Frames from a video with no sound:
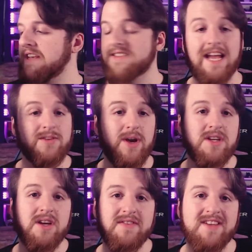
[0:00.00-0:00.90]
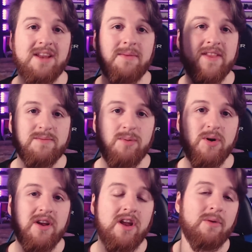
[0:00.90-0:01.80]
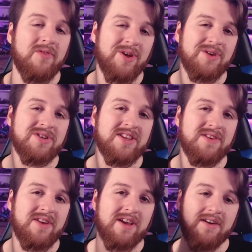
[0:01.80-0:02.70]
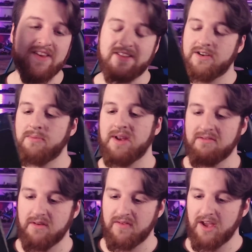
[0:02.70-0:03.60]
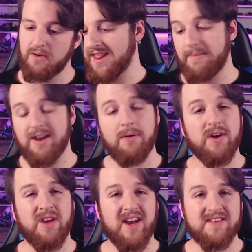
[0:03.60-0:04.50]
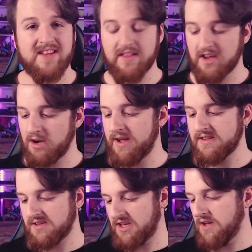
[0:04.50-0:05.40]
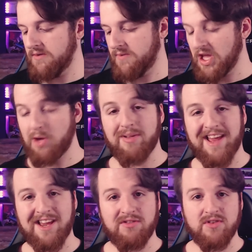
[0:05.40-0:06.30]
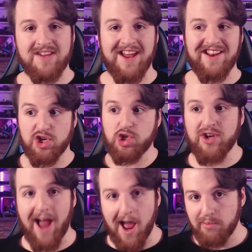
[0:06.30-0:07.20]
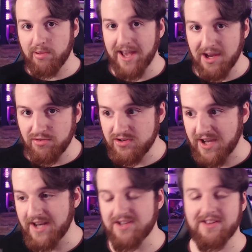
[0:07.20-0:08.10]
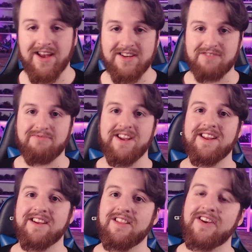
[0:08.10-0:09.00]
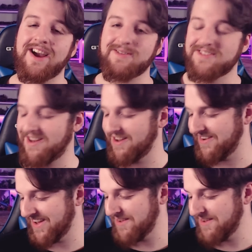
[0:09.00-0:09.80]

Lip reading: to Games Workshop for sending me this book, and hopefully you enjoyed this video and this little mini review. Let me know what you guys think in the comments. Are you playing Crusade? Should I play Crusade? Should I actually read it and learn how to do it?